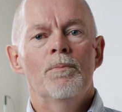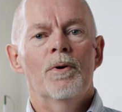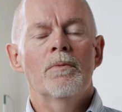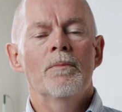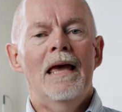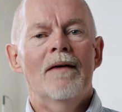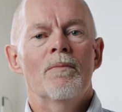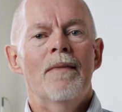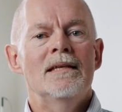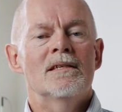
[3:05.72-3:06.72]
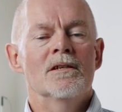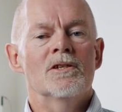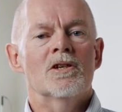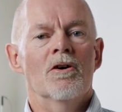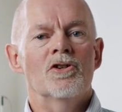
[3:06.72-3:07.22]
You probably have a
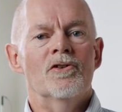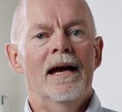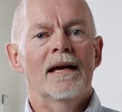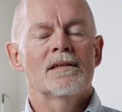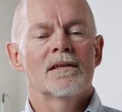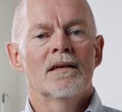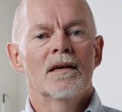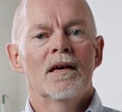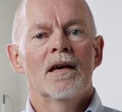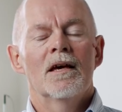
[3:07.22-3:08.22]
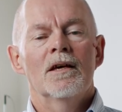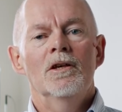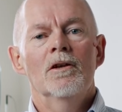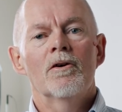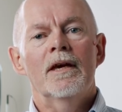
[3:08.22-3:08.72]
maintenance contract.
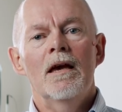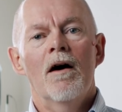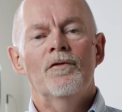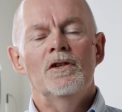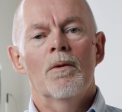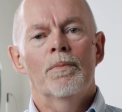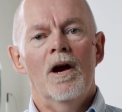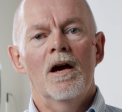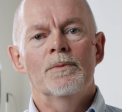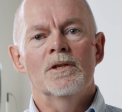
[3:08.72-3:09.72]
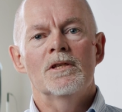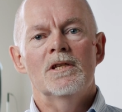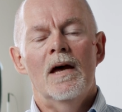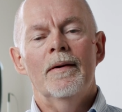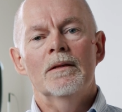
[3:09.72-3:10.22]
You're looking after your probes and
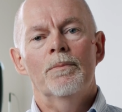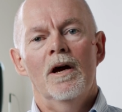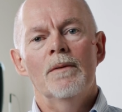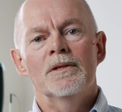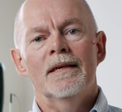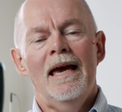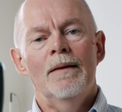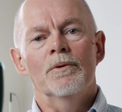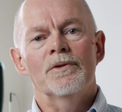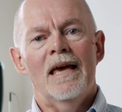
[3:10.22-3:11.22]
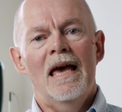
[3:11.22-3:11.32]
stowing the probes and cables